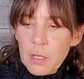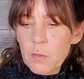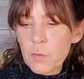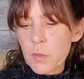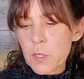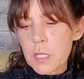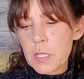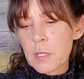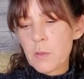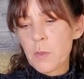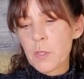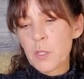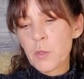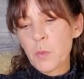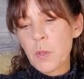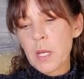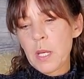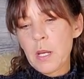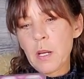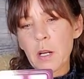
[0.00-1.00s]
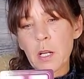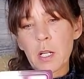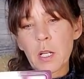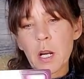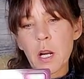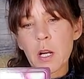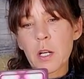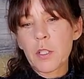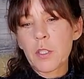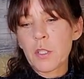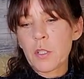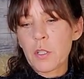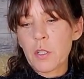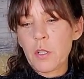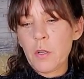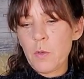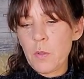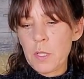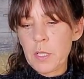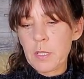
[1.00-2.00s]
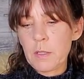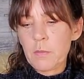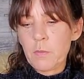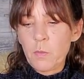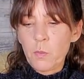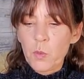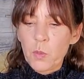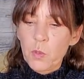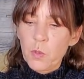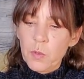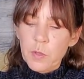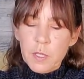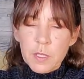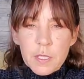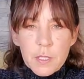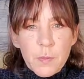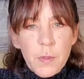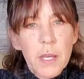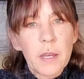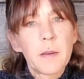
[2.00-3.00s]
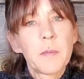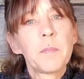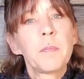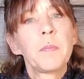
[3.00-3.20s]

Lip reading: Let's see which way our cards are going. We'll go this way.